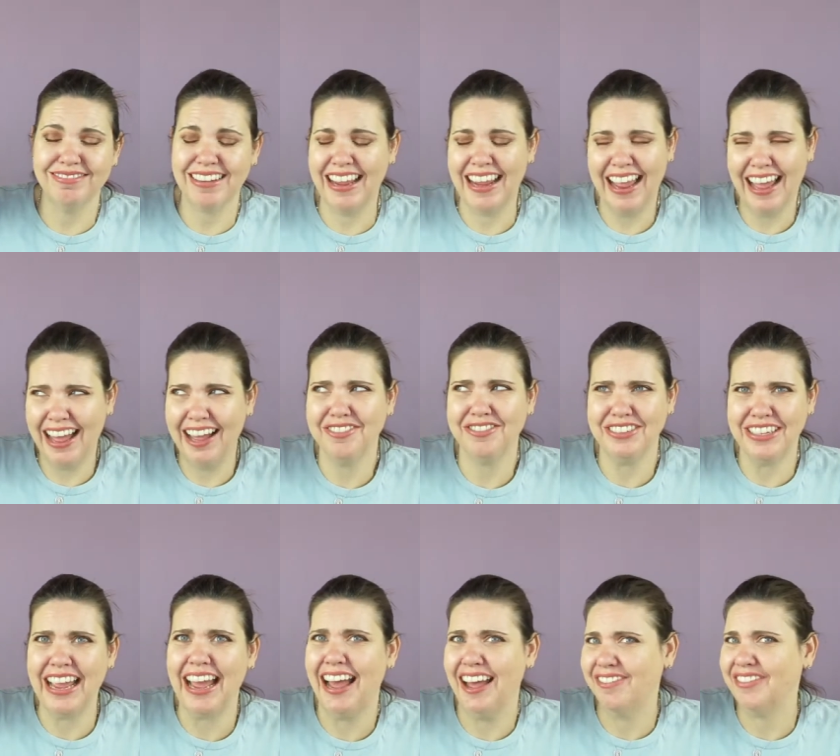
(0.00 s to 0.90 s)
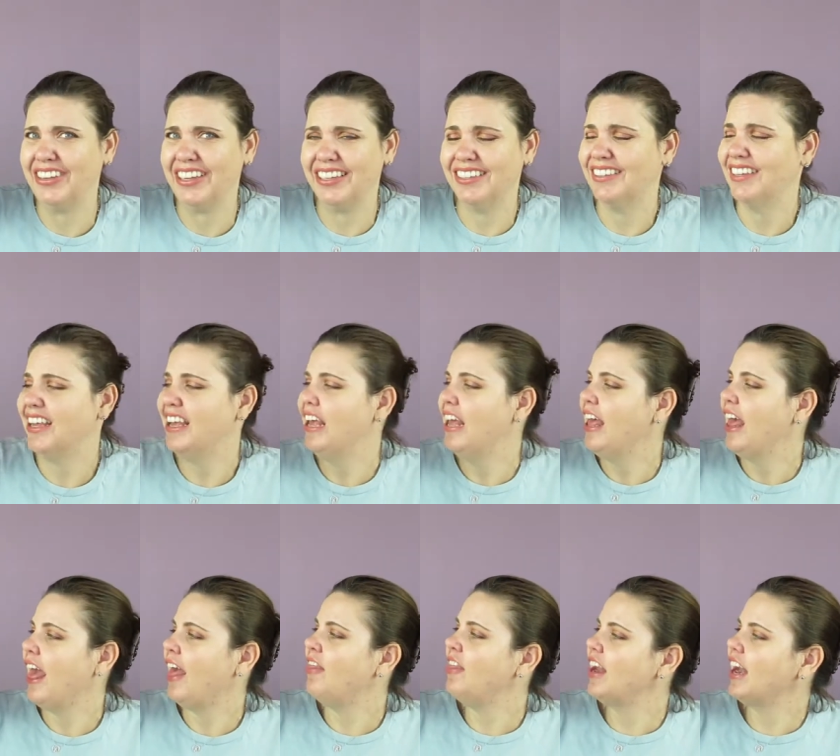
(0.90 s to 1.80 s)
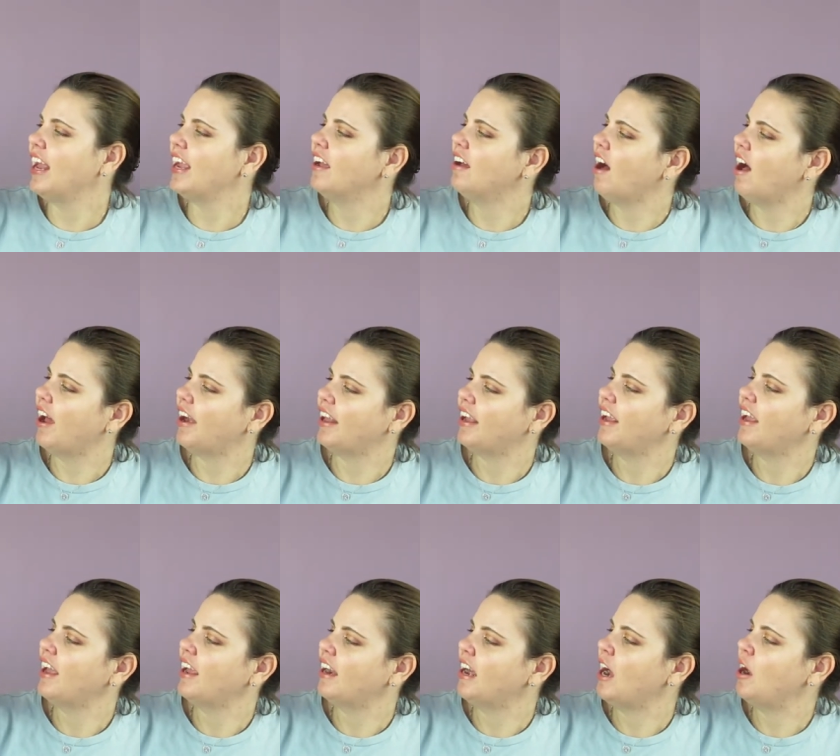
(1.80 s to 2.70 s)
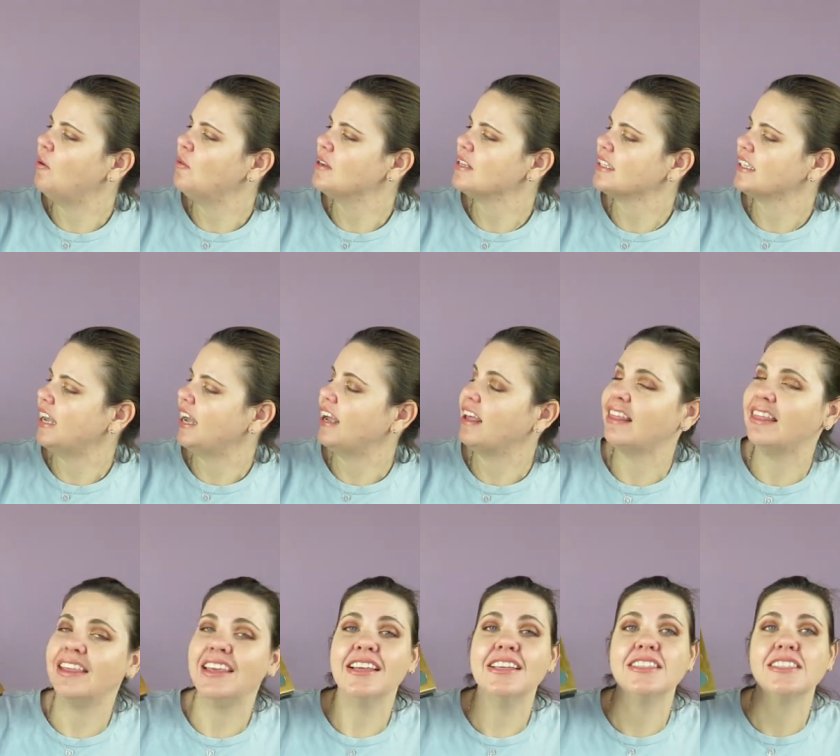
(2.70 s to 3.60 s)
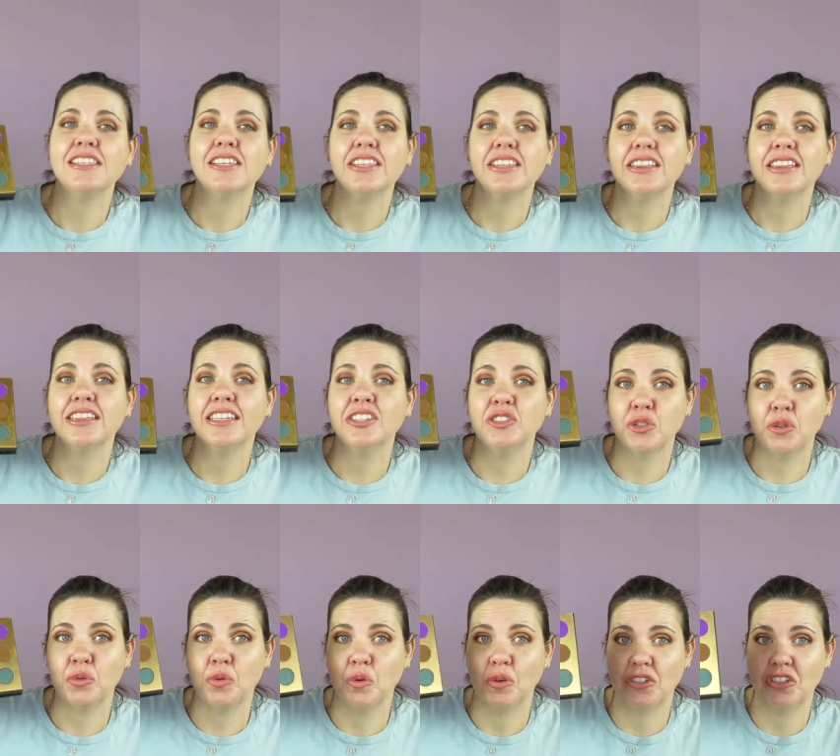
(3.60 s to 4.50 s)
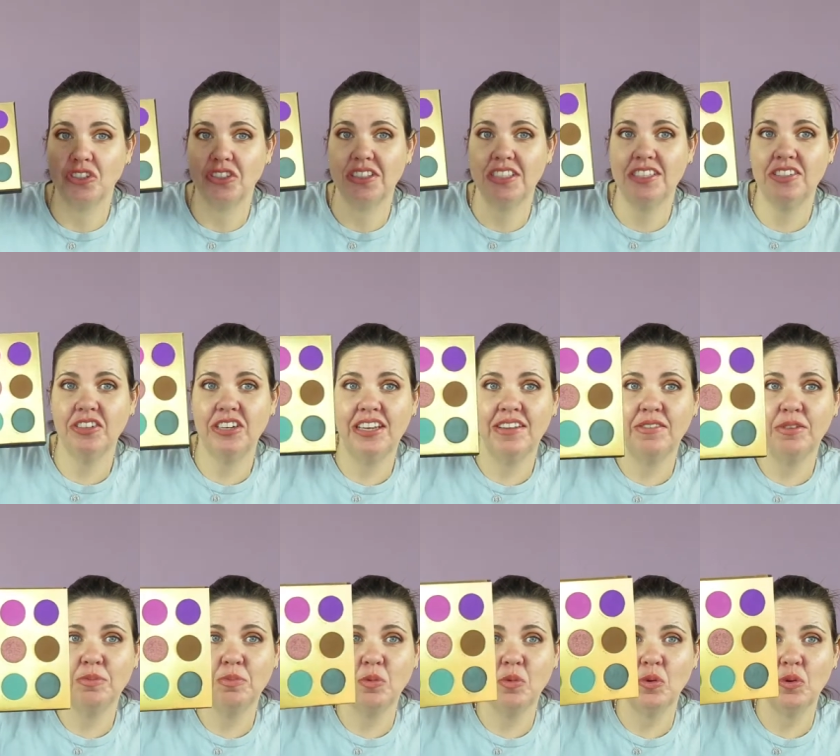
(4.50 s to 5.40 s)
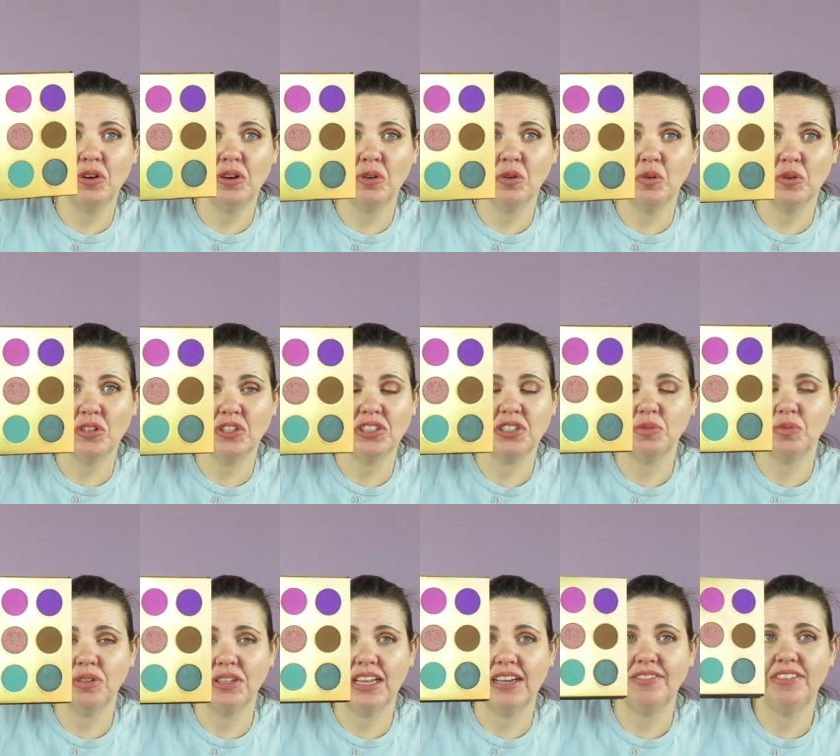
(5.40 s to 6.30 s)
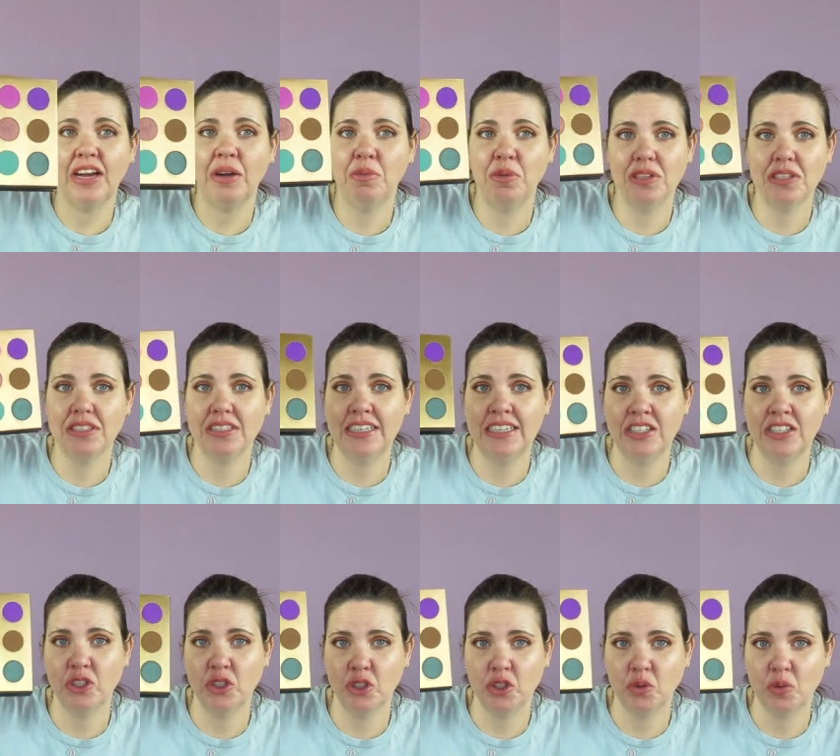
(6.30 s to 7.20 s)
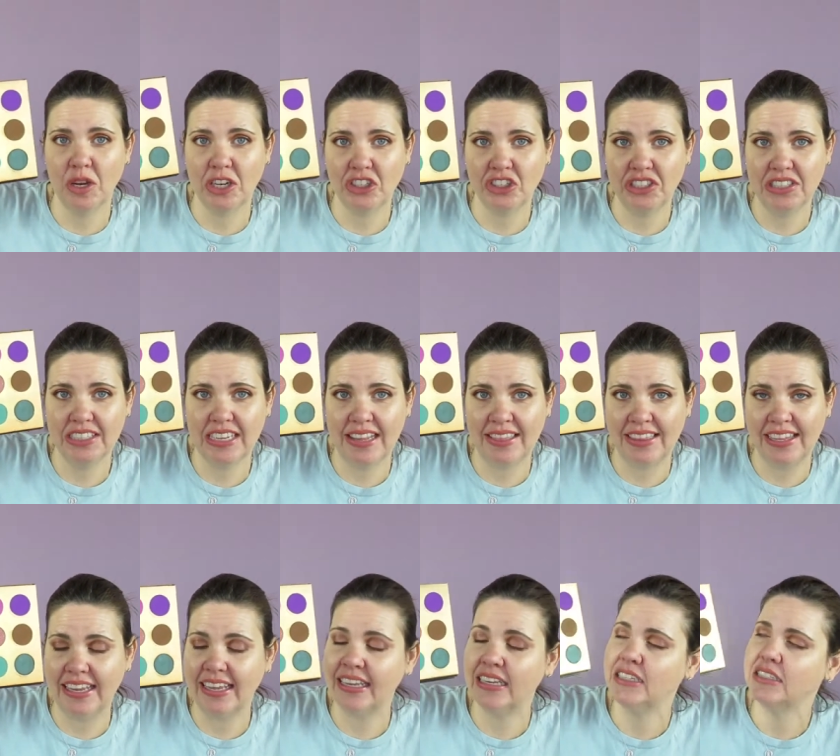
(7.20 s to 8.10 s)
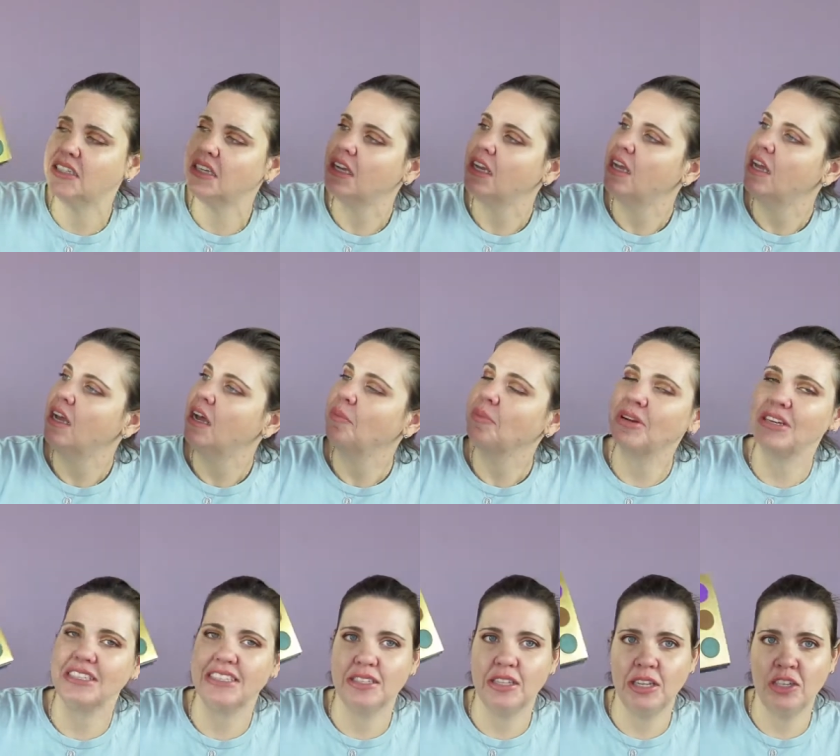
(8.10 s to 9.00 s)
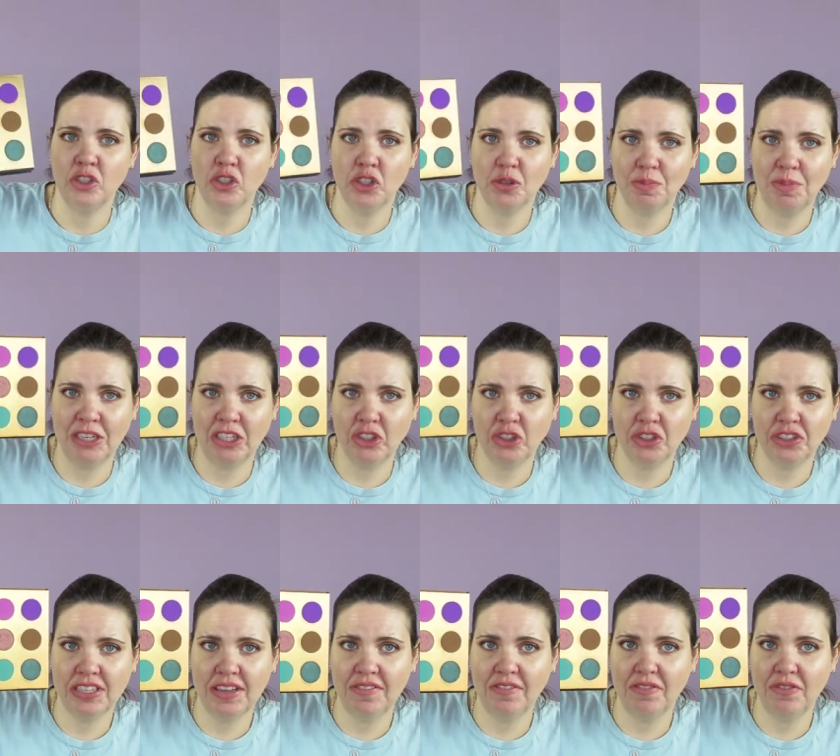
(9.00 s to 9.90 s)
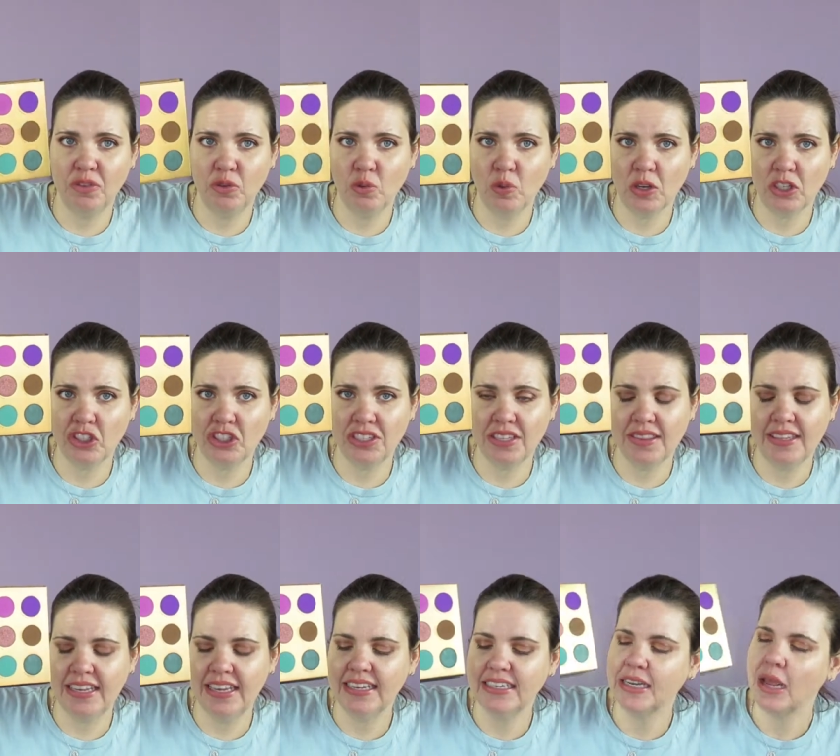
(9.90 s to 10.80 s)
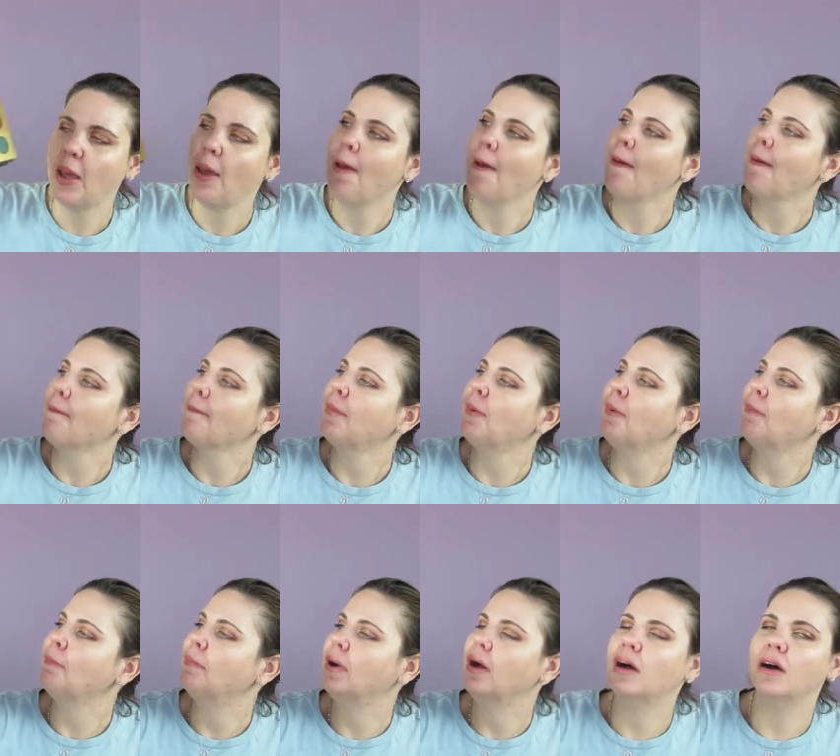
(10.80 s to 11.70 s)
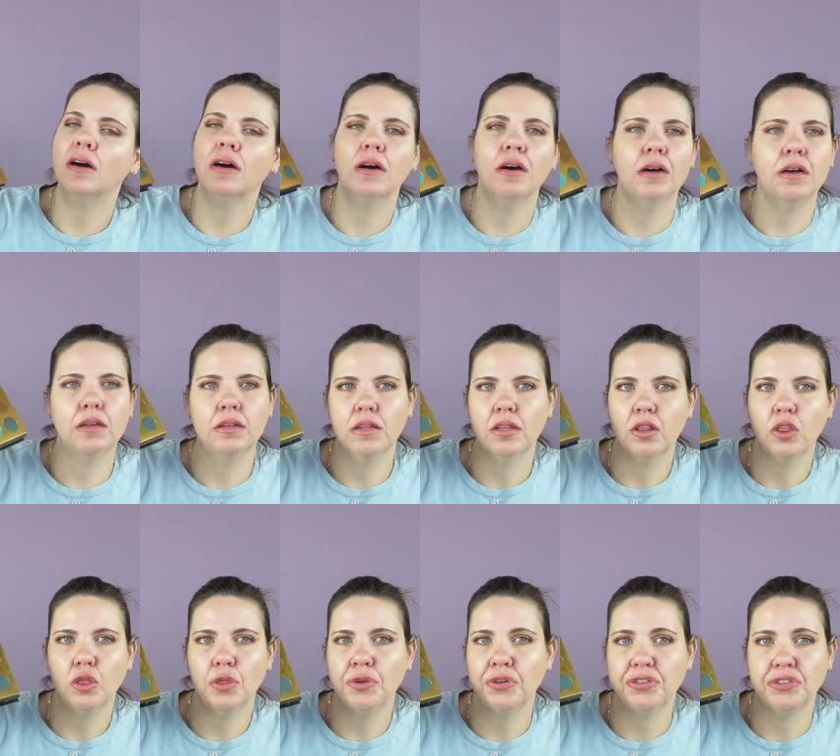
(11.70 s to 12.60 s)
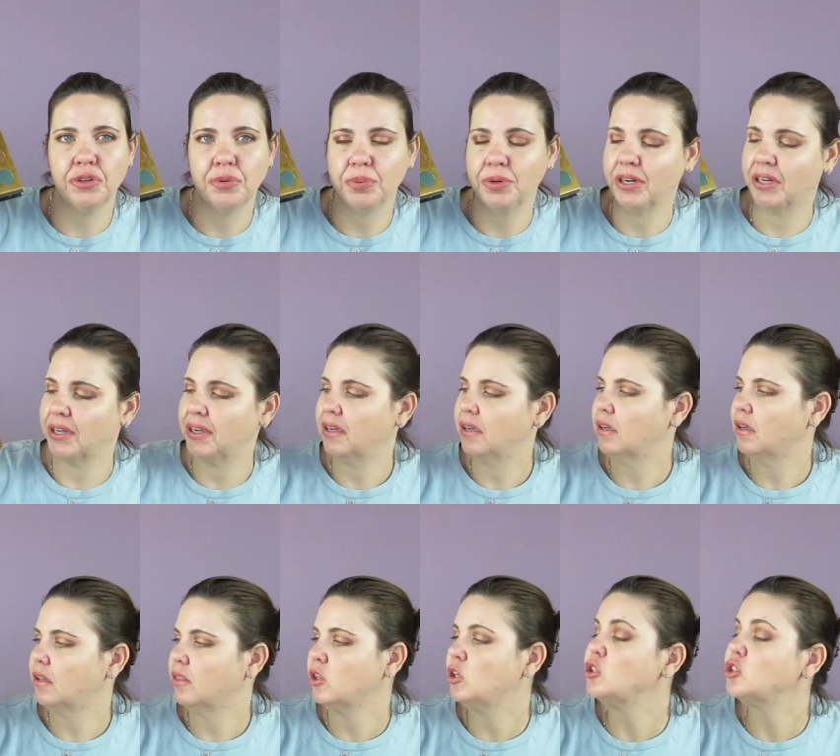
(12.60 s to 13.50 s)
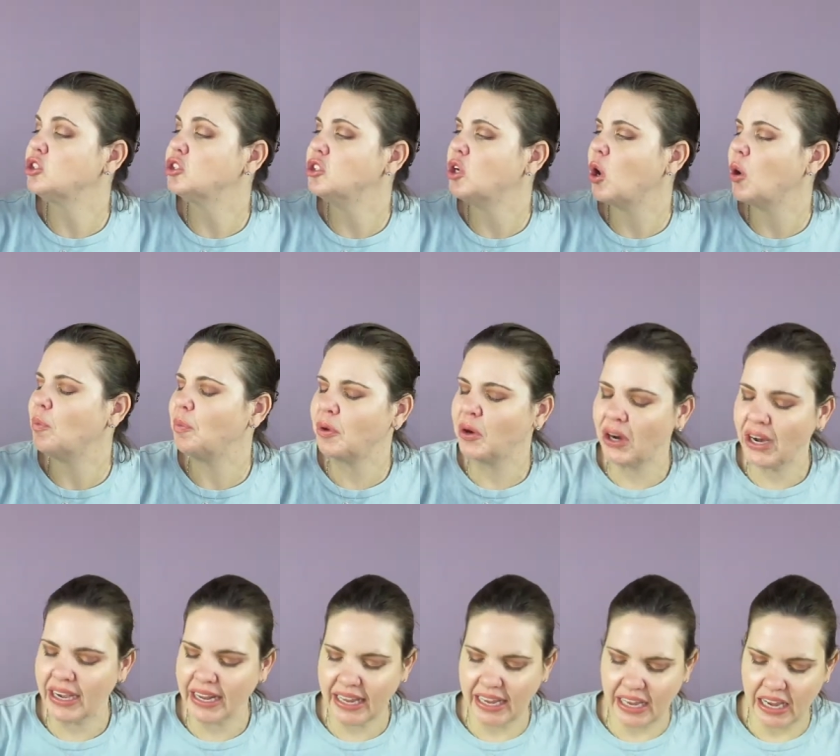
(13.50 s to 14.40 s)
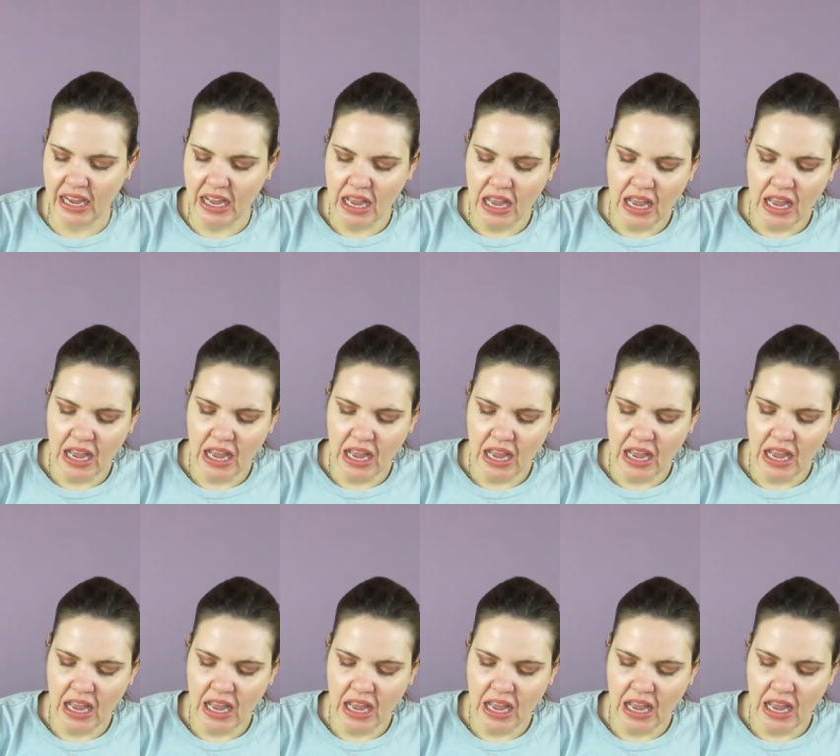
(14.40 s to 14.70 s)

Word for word: I have to have it. And then I got it, and I was like, these these are gorgeous. These are even more gorgeous in real life. I will insert swatches at the end. I'm going to insert pictures of swatches at the end. But, oh, they're so pretty. They're so pretty.